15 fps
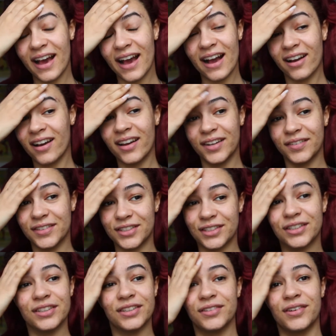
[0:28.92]
I can't even
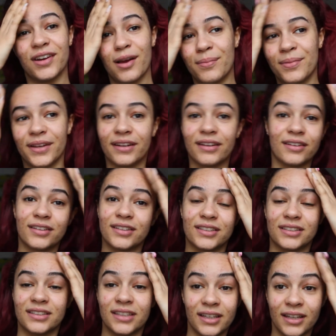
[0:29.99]
tell you where I've been
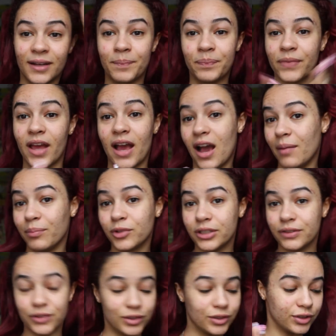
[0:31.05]
because I'm not
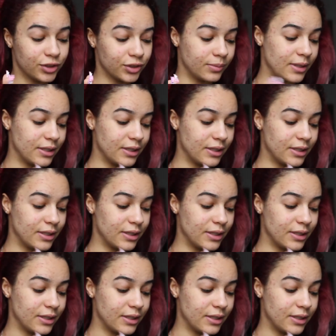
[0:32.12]
even too sure